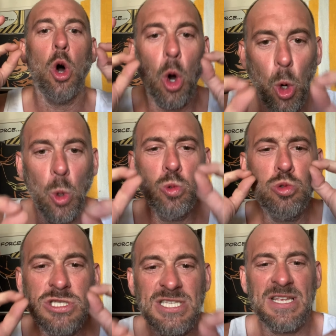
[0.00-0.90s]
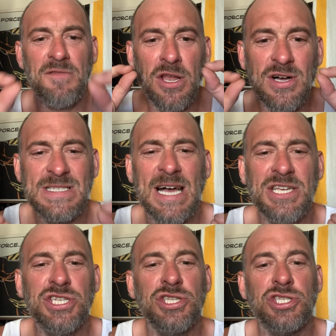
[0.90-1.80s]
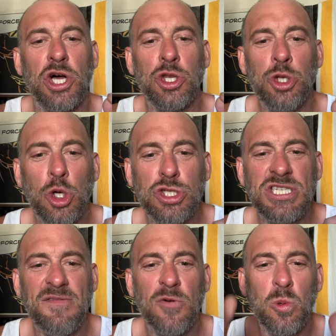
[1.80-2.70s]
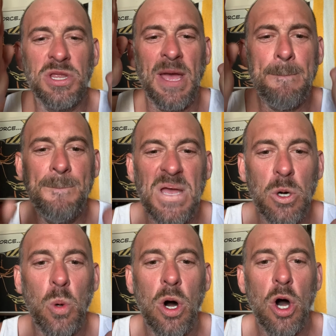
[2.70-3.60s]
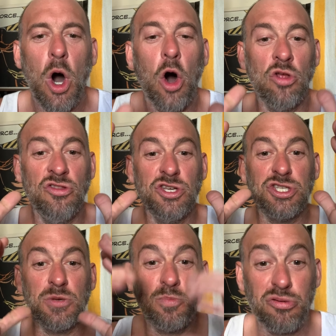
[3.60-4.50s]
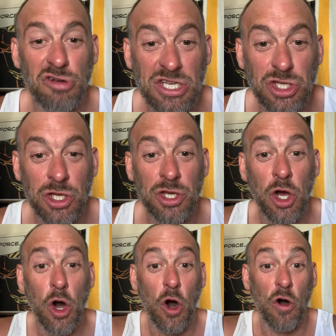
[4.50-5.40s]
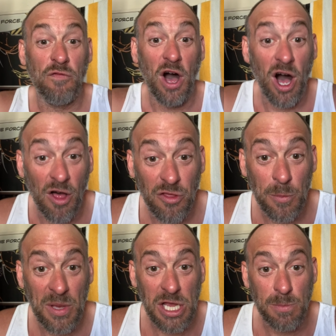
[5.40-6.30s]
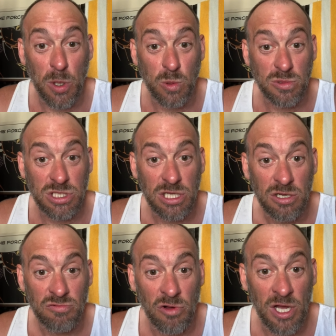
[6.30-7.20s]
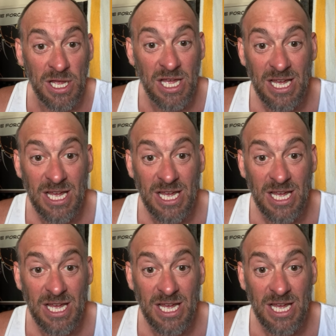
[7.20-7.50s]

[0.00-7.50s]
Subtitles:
All civilizations are not civil and they're built on the suppression of other peoples, right?